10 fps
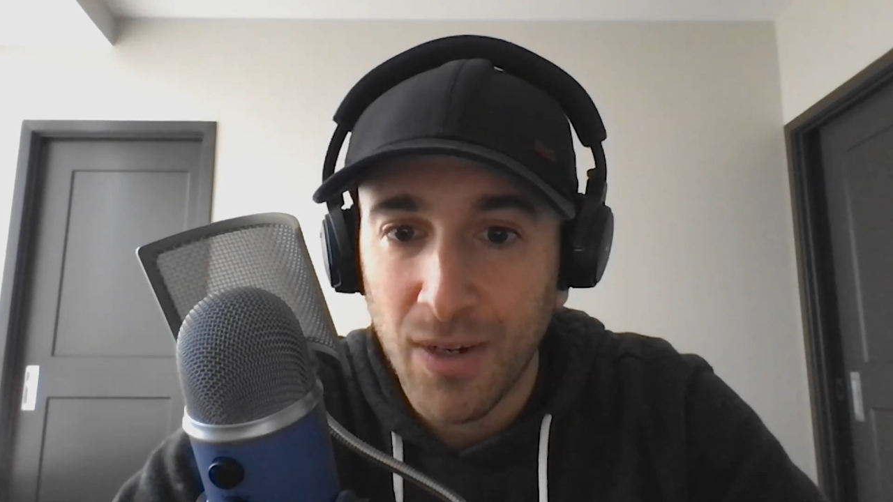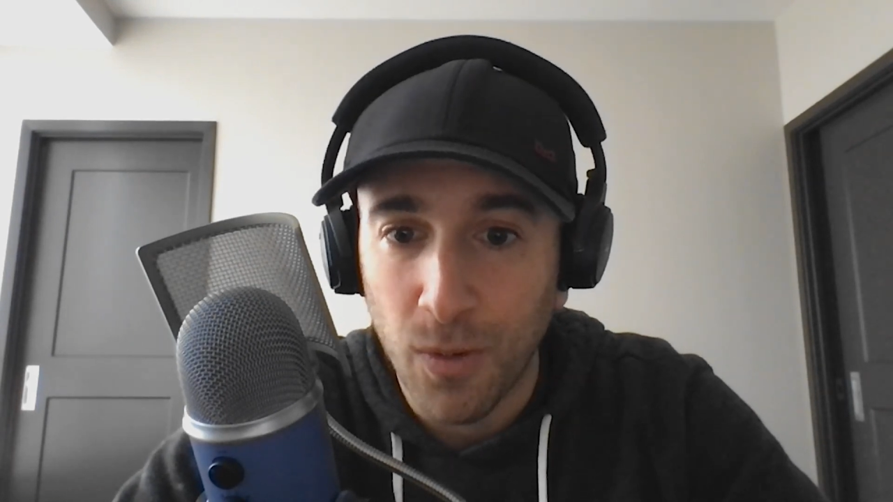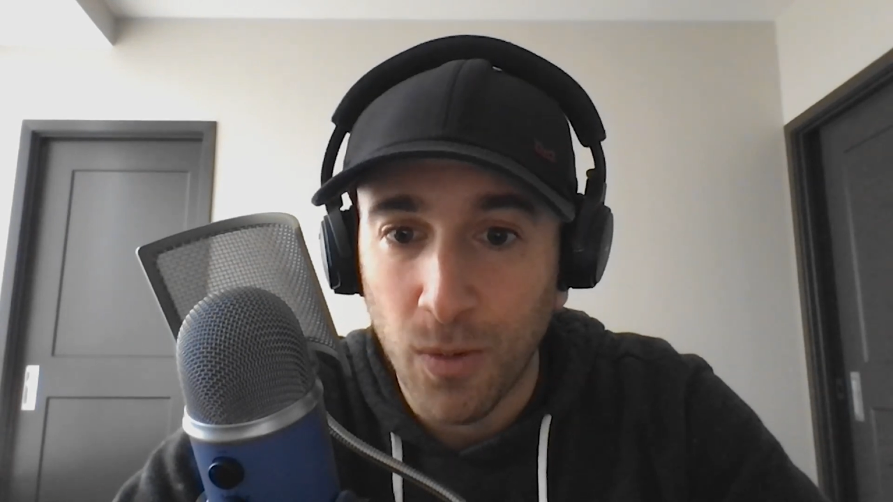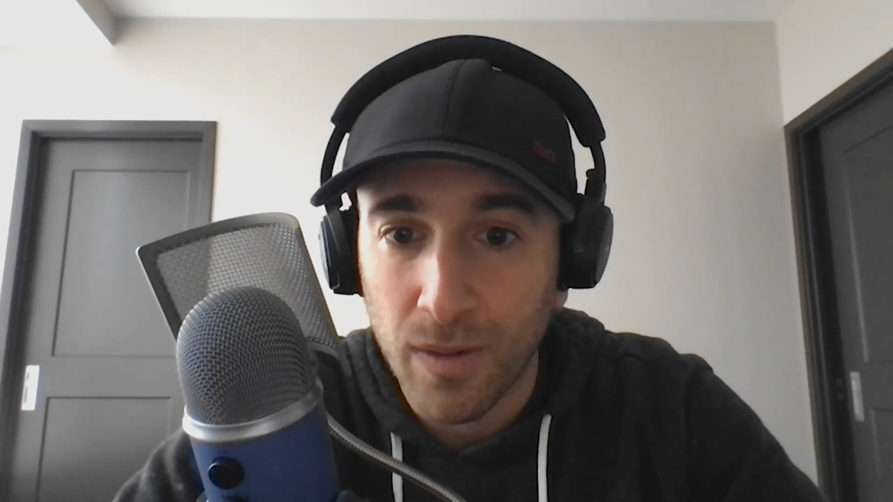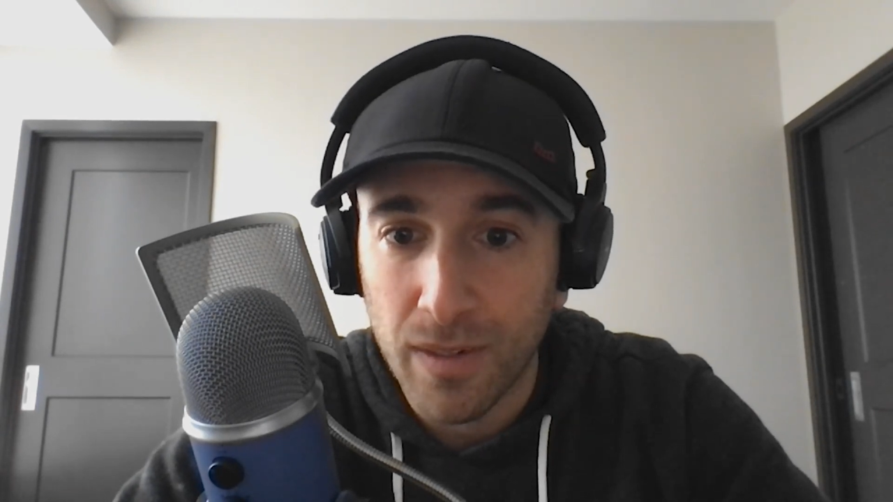
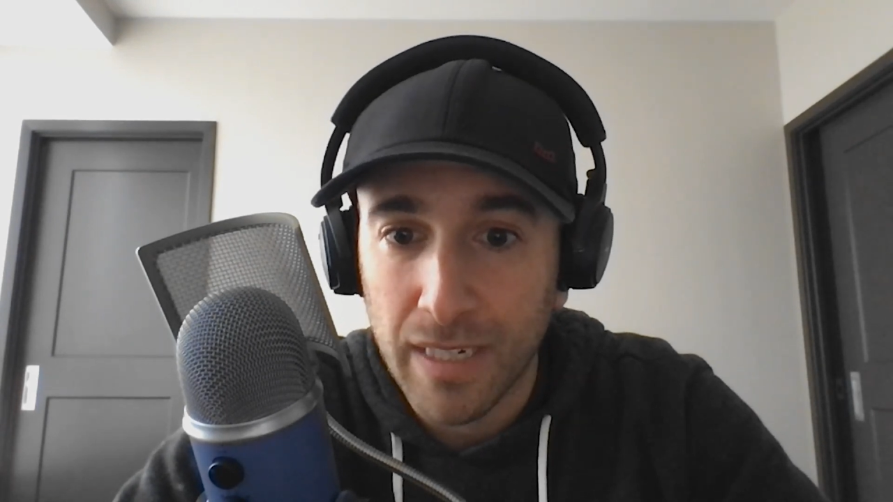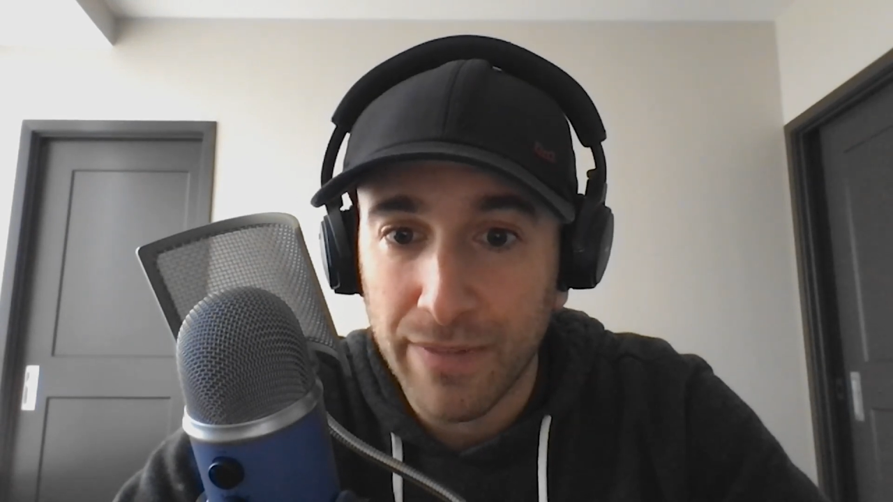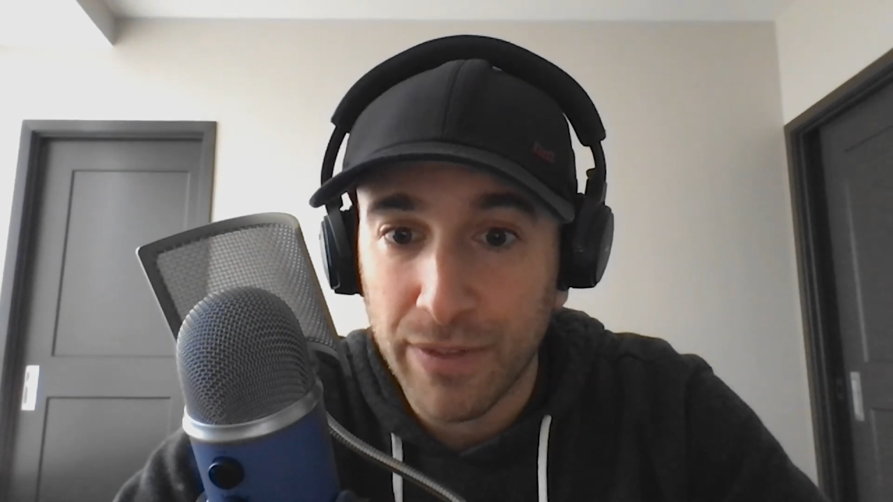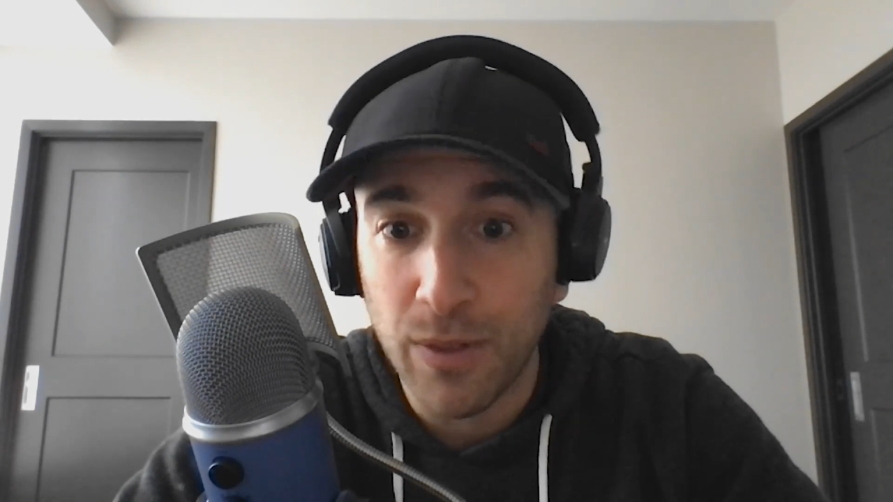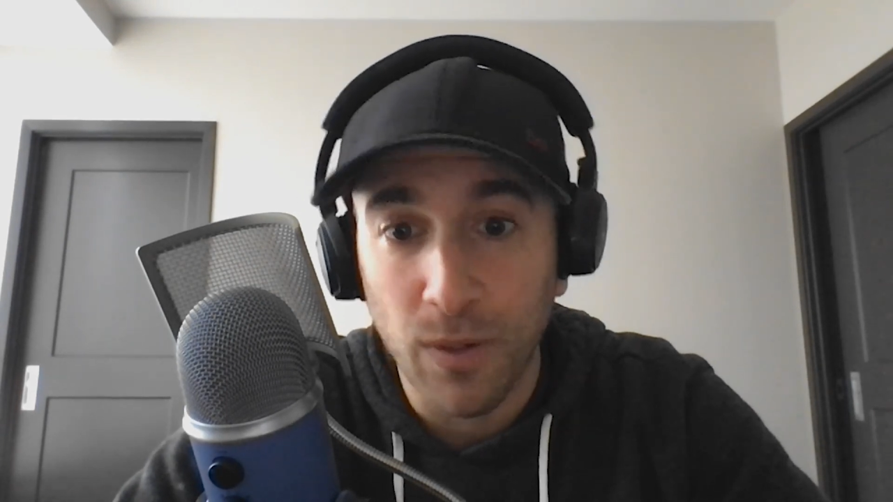Or
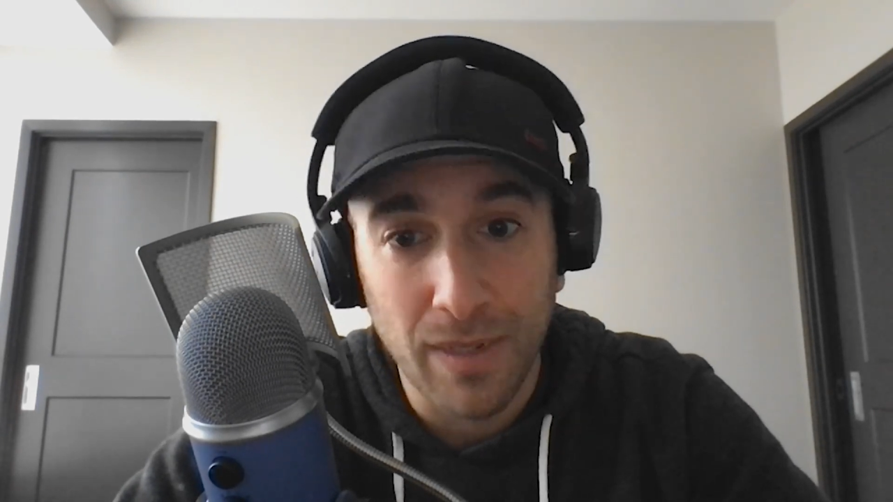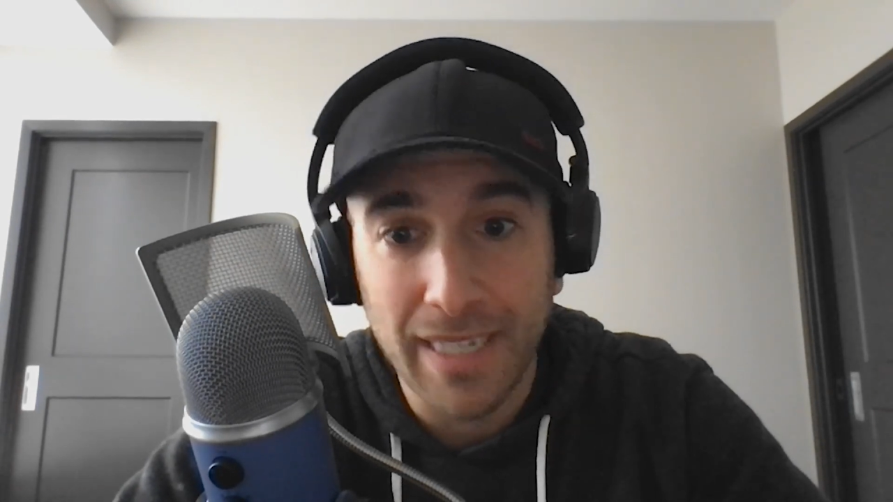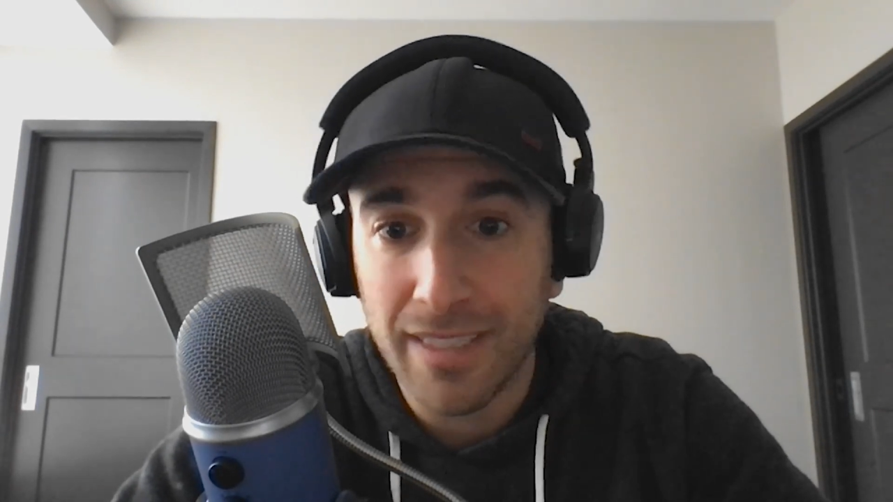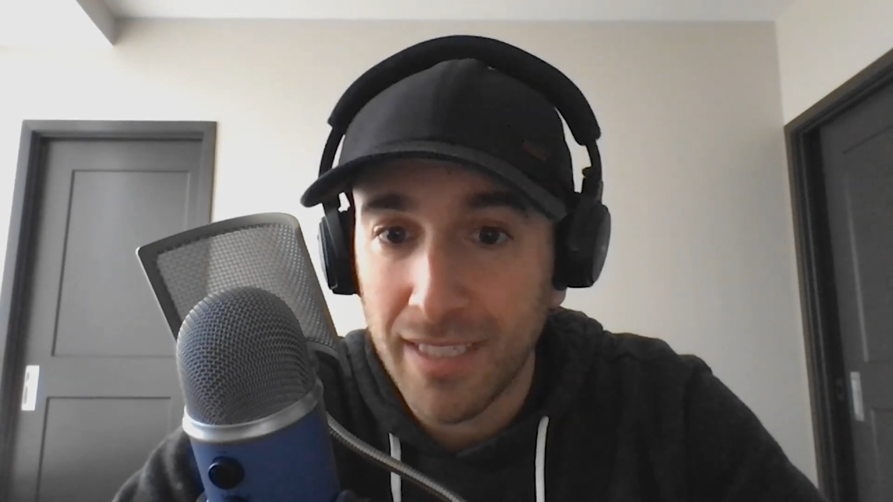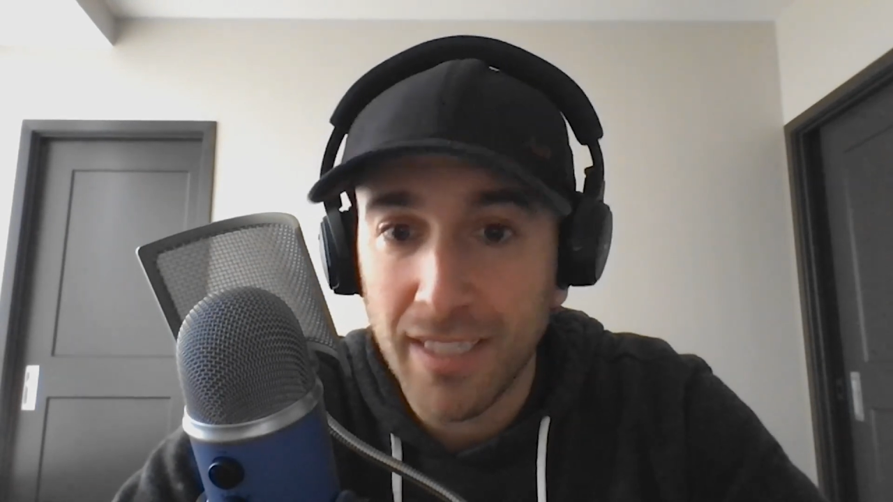if you don't like
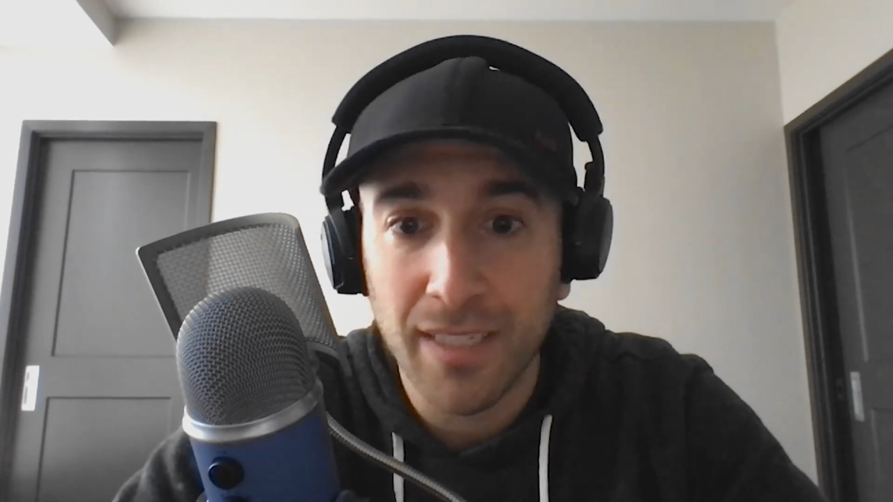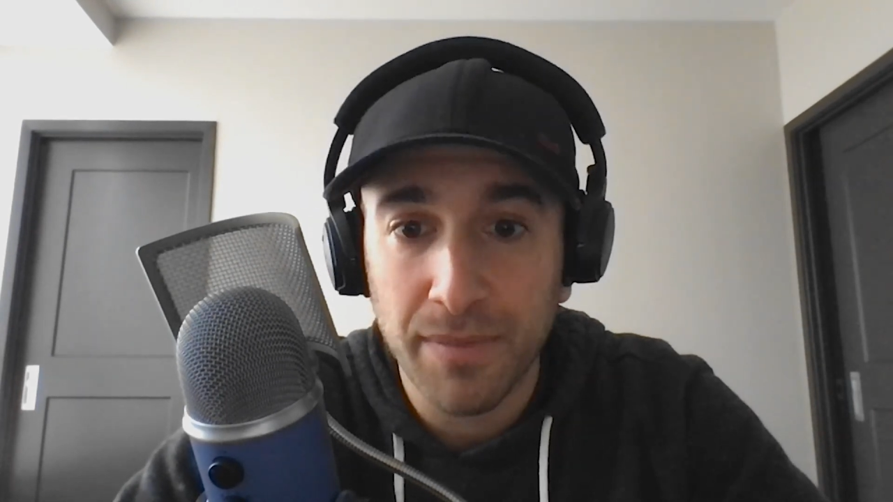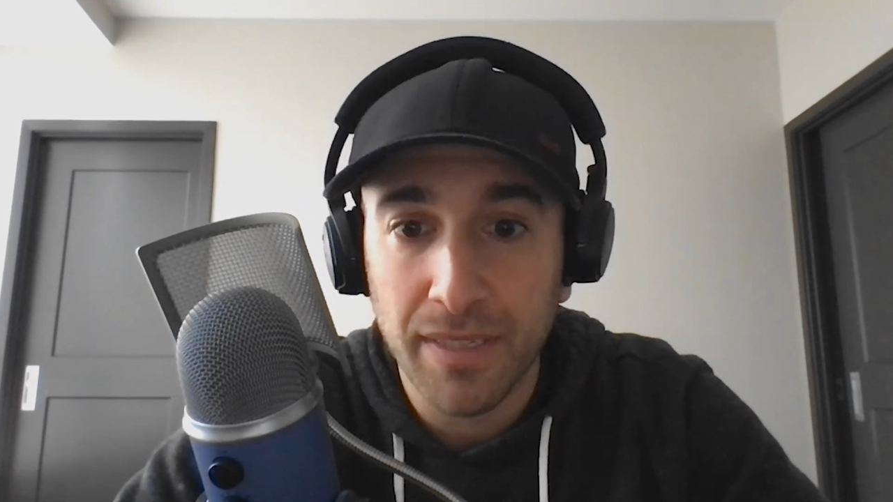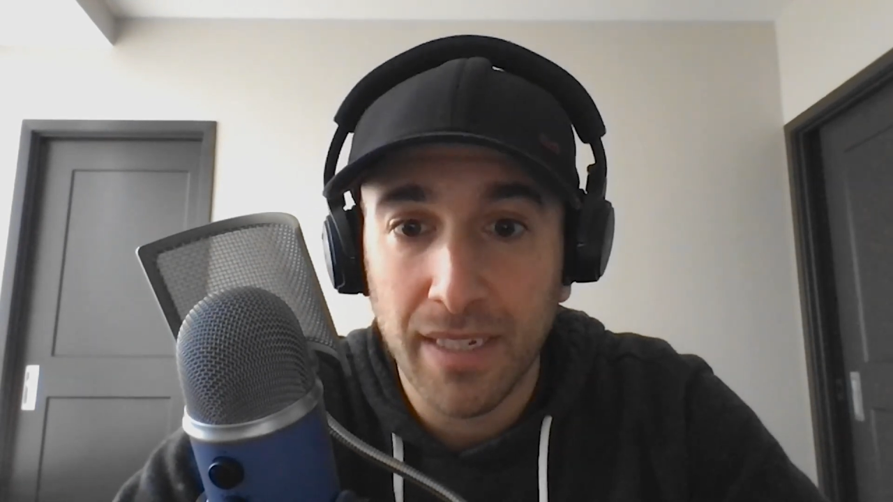the systems,